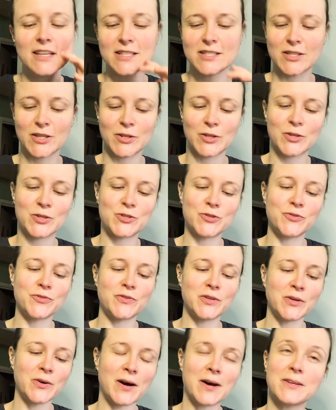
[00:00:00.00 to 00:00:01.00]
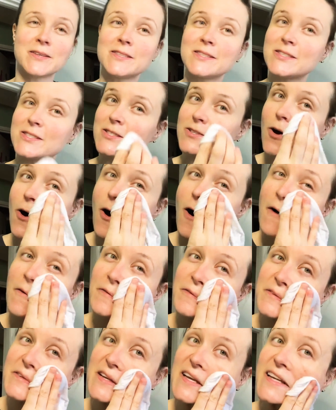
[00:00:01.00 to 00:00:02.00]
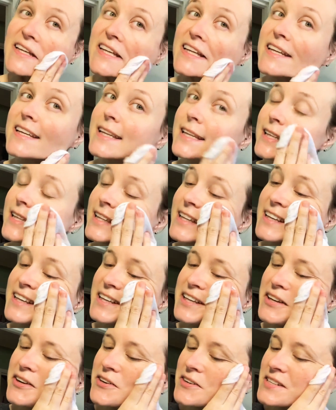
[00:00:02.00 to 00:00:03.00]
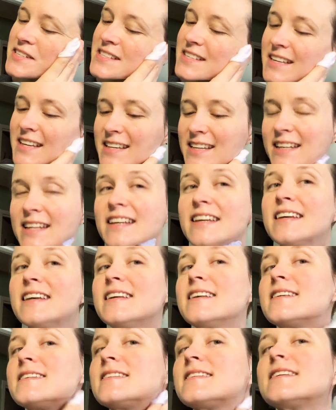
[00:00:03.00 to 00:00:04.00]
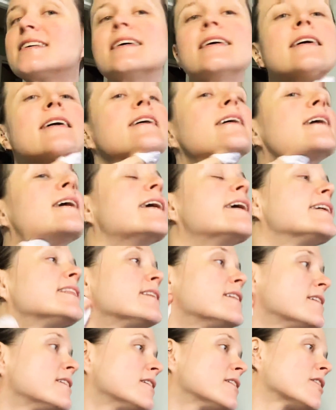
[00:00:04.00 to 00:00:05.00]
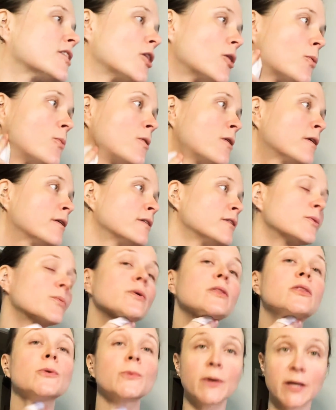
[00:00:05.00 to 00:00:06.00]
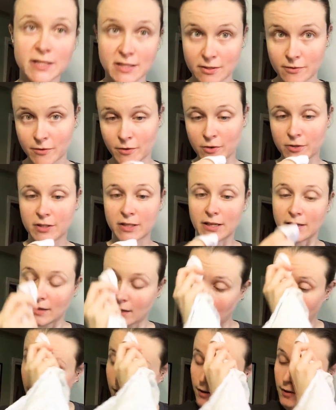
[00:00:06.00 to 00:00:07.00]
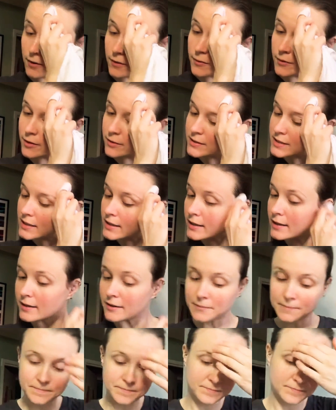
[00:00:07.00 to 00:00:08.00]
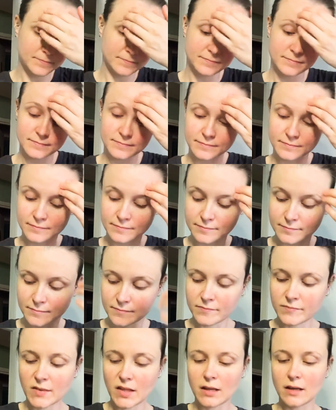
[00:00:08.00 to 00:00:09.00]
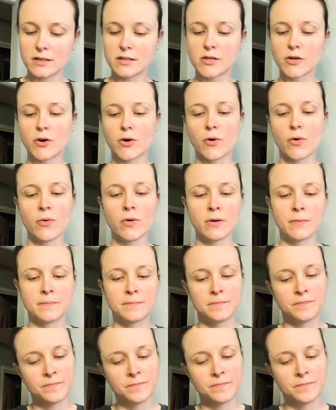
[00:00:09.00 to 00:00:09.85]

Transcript: so that you feel how soft and clean your skin is, and then go on with the rest of your skincare routine. So